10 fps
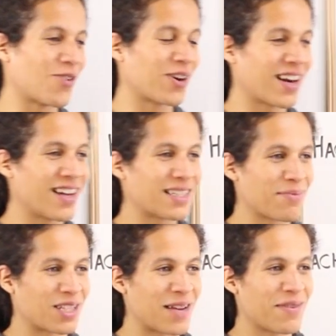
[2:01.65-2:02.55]
organize the
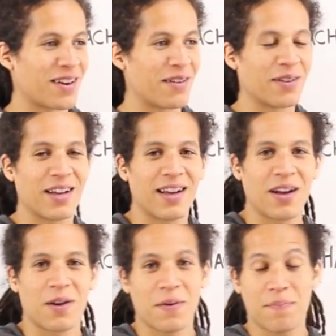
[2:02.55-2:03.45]
persimmon and
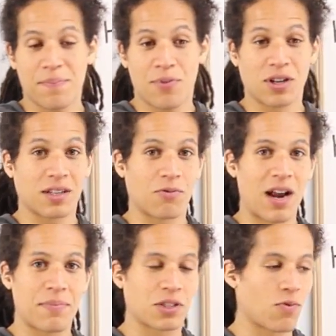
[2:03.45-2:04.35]
put the ripest